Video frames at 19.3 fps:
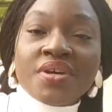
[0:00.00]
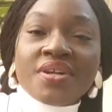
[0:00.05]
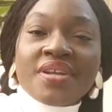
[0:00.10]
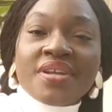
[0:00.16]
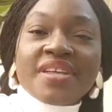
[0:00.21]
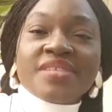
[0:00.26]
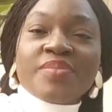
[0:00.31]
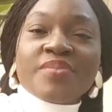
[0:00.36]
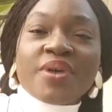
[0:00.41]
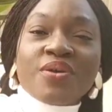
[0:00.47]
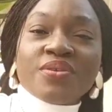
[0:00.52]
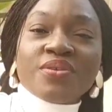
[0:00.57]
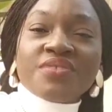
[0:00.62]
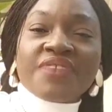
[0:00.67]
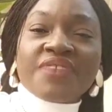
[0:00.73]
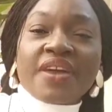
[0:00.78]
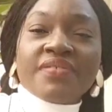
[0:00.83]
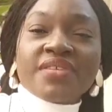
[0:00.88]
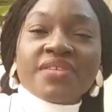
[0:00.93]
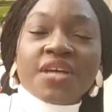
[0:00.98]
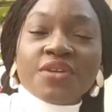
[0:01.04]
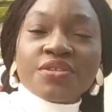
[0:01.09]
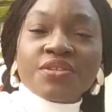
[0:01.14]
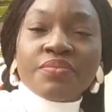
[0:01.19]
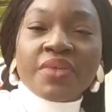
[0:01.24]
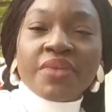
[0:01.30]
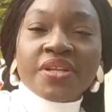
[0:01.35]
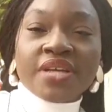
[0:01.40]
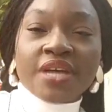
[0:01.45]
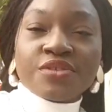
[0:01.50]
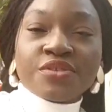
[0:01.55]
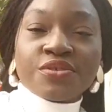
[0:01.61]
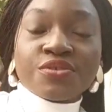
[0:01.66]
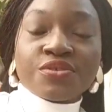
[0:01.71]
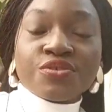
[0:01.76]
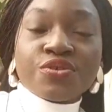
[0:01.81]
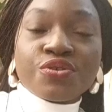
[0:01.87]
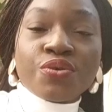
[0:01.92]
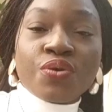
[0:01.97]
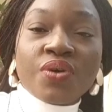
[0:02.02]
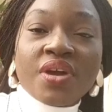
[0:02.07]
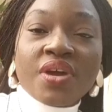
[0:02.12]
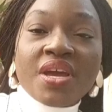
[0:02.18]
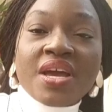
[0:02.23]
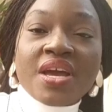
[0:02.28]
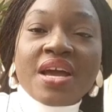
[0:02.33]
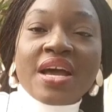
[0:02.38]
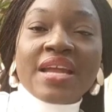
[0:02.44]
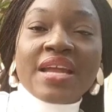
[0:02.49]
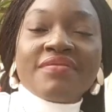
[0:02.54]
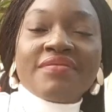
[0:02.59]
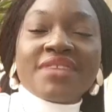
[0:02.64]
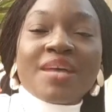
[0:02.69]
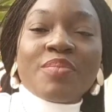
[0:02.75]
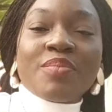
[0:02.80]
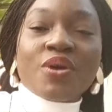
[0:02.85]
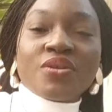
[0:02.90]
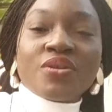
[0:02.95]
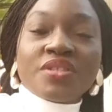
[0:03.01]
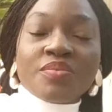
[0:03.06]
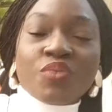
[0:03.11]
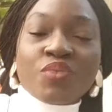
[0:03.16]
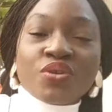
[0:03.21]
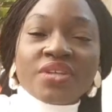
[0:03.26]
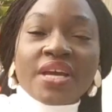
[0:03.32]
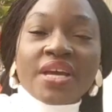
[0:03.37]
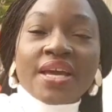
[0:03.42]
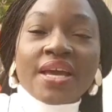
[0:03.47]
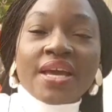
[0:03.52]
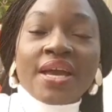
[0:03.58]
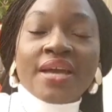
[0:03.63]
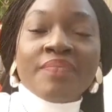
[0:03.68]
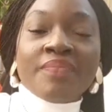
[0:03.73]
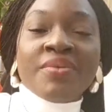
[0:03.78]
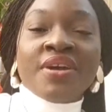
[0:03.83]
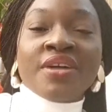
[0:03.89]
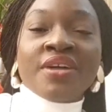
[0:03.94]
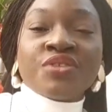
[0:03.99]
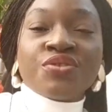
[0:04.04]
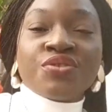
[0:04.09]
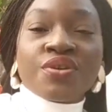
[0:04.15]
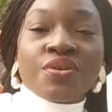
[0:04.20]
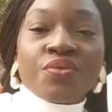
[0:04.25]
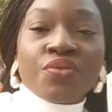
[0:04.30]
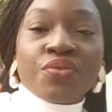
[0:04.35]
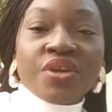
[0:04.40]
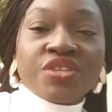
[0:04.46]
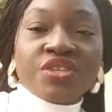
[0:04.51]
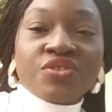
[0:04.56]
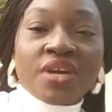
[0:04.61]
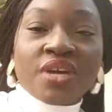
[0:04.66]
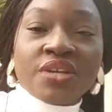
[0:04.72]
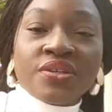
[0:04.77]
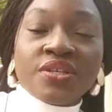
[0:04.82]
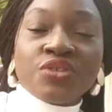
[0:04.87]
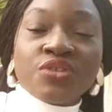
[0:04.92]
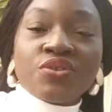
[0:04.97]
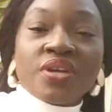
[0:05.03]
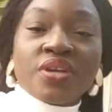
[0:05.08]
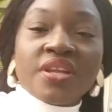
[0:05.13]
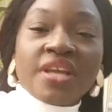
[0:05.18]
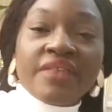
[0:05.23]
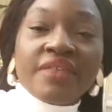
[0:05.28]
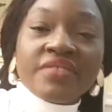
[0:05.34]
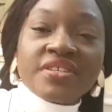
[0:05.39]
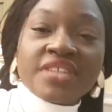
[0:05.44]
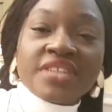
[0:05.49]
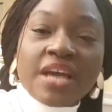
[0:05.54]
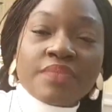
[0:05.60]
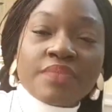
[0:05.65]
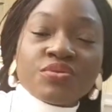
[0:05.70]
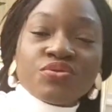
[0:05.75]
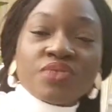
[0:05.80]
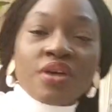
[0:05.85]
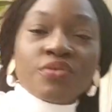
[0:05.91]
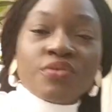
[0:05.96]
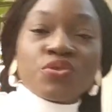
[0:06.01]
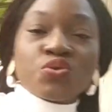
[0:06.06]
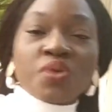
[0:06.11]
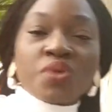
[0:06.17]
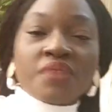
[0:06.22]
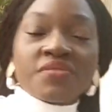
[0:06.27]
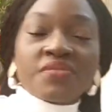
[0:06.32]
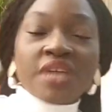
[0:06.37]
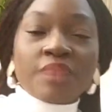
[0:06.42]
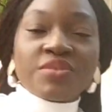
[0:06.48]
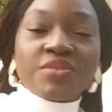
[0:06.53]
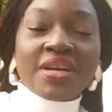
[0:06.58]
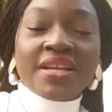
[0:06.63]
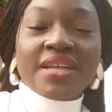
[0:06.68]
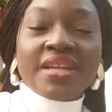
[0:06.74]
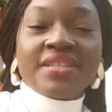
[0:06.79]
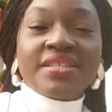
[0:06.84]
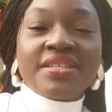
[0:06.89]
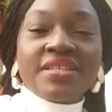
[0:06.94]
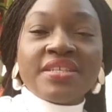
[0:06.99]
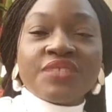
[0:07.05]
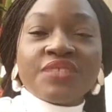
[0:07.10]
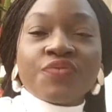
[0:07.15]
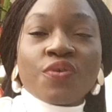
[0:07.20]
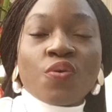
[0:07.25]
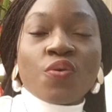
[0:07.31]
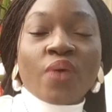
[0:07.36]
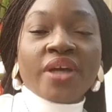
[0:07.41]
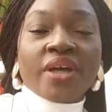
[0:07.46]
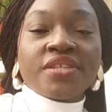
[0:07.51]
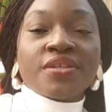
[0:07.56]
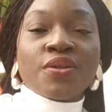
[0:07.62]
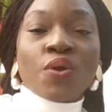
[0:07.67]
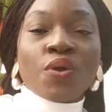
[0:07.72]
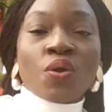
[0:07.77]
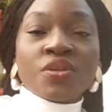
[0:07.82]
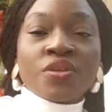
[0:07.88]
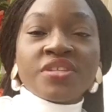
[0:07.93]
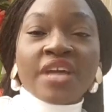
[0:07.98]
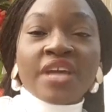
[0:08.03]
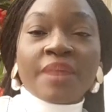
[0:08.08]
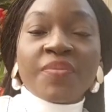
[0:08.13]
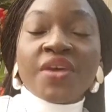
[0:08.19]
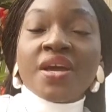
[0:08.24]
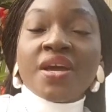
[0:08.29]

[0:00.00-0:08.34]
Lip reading: That's about 5,000 meters or so. And after about a month, I began to increase gradually to 11 times round, 12 times. And I did this for quite a long time.